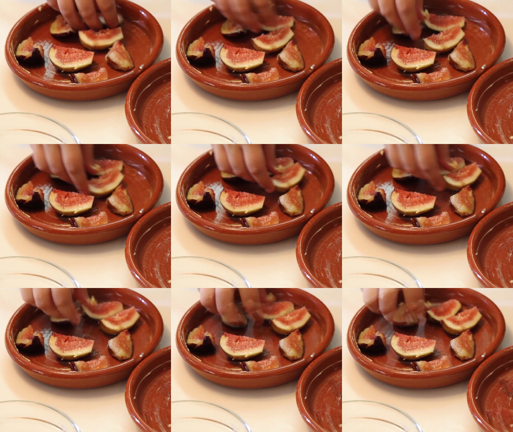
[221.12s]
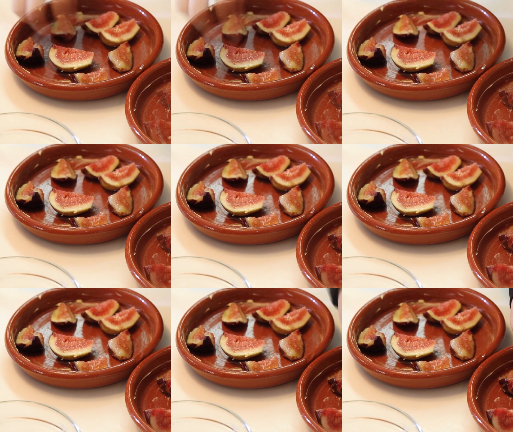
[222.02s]

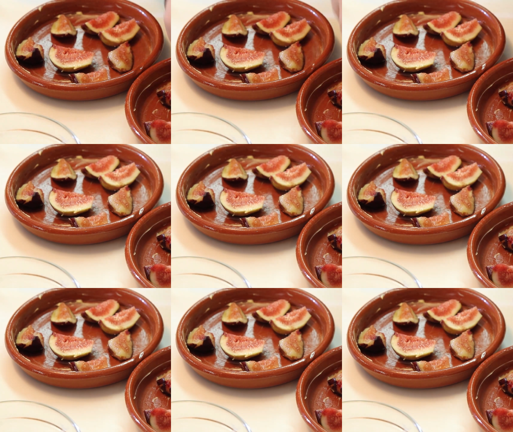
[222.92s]
Nobody speaks.